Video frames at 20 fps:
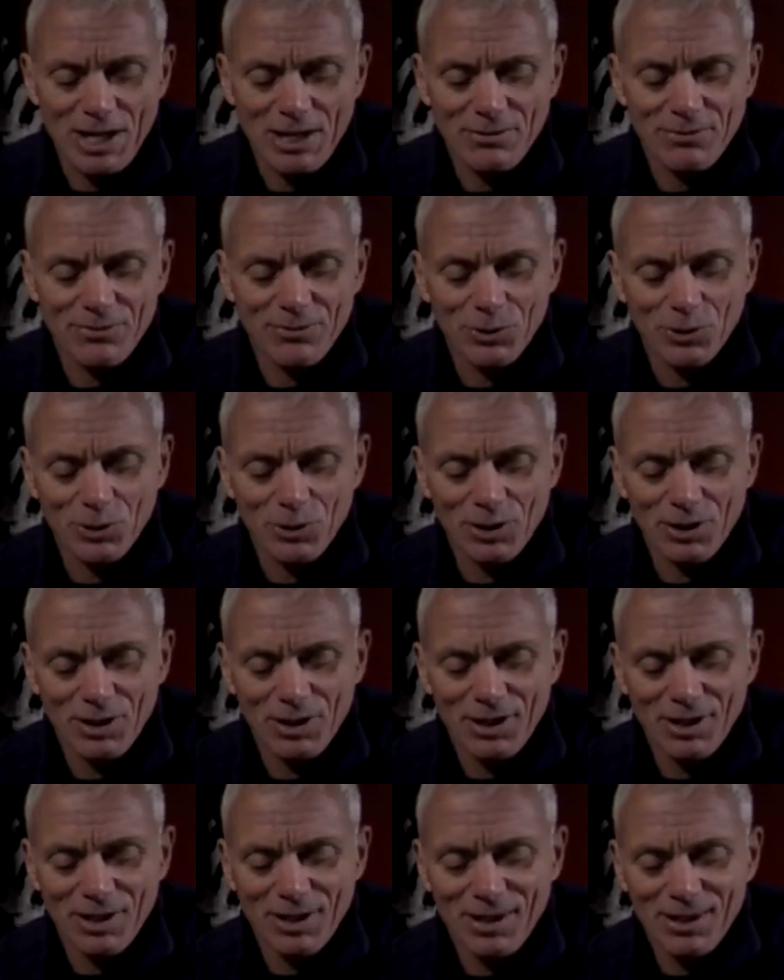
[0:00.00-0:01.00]
for
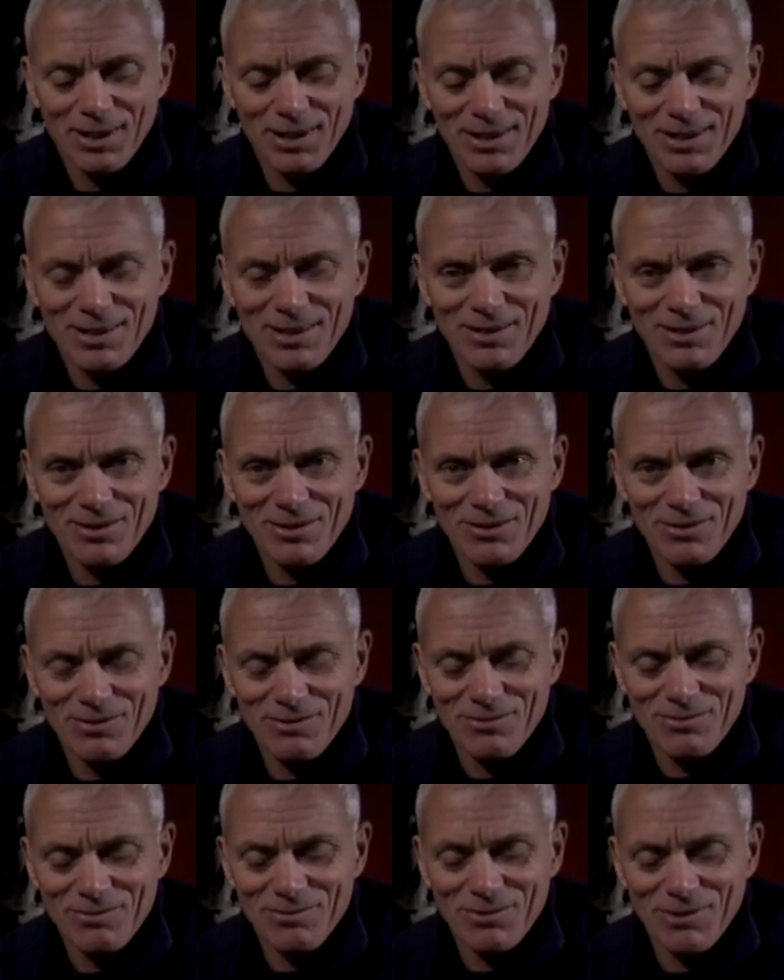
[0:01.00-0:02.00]

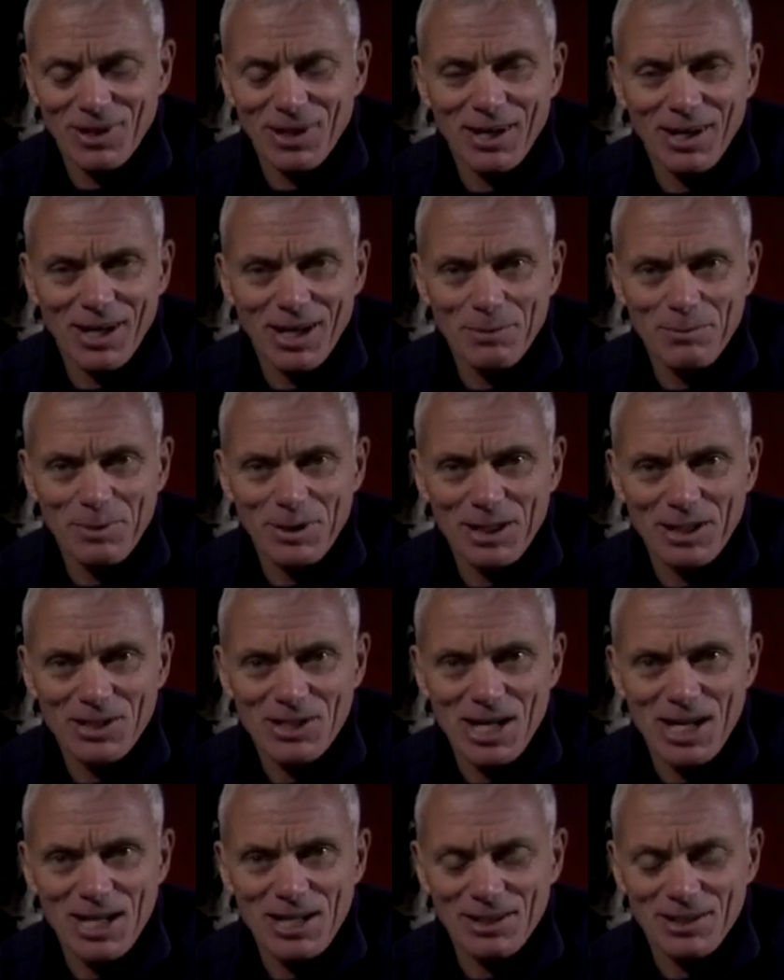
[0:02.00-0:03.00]
the line being
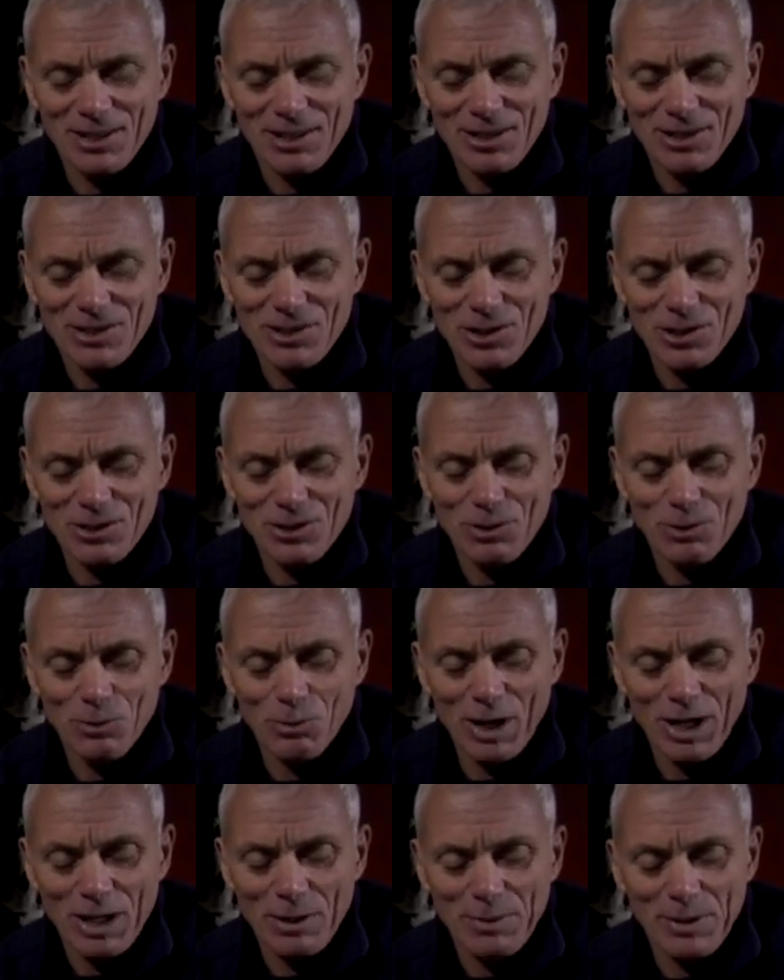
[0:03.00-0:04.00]
taken to
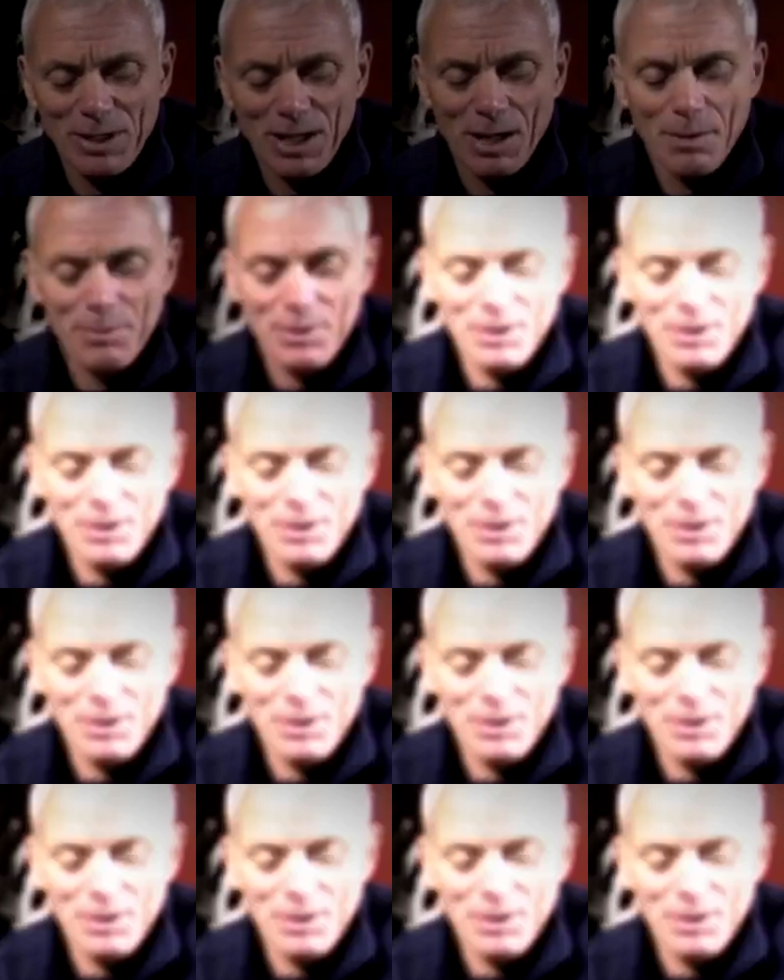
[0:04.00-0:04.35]
wake me up.